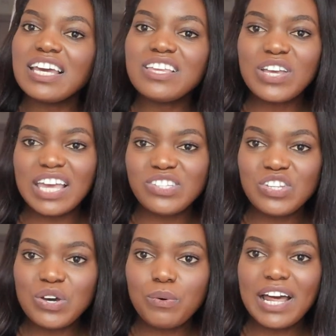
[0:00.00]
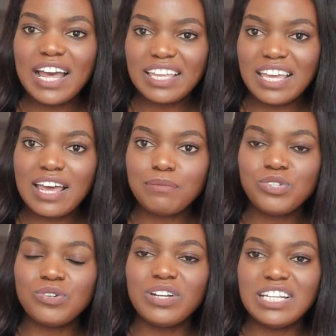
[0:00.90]
that you get to know what I get up
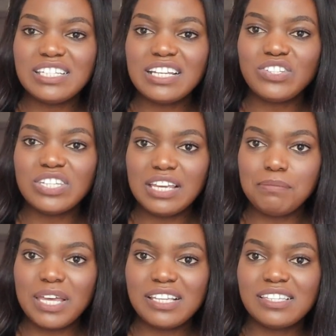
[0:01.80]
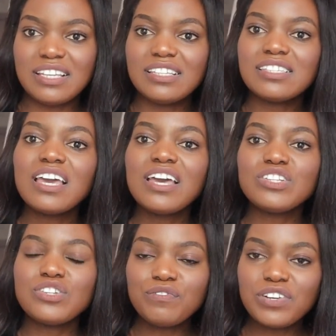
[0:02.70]
to on a day-to-day basis.
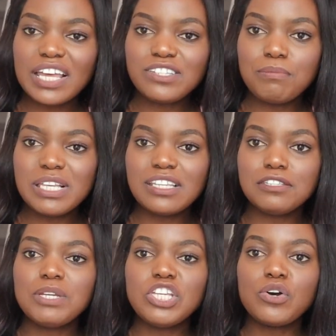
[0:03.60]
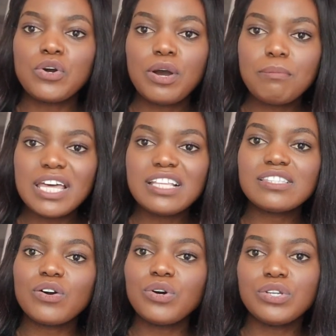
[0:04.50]
Don't forget to message me your
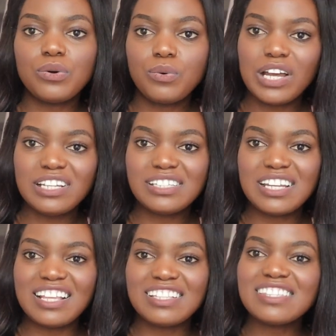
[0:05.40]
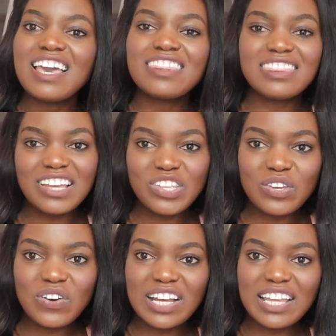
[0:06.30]
comments or your questions. Thank
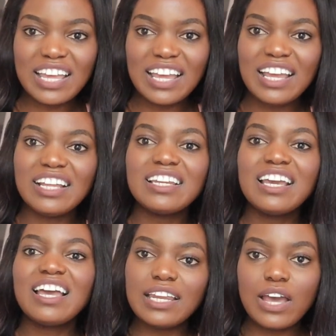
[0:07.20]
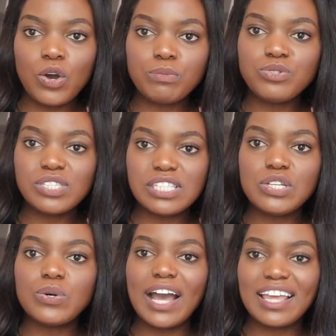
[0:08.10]
you again, and I hope to see
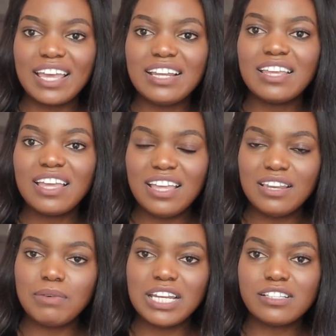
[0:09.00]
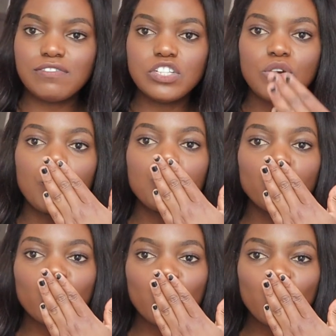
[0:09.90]
you again in my next video.
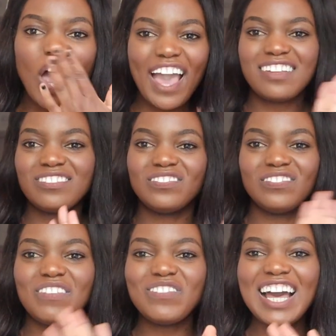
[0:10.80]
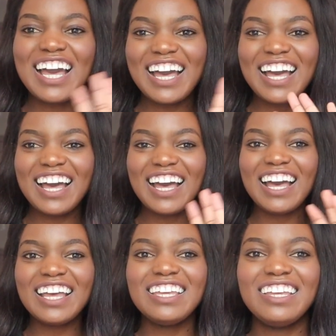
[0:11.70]

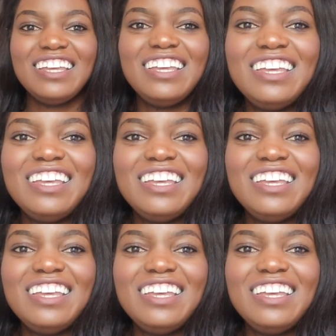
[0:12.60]
Bye-bye.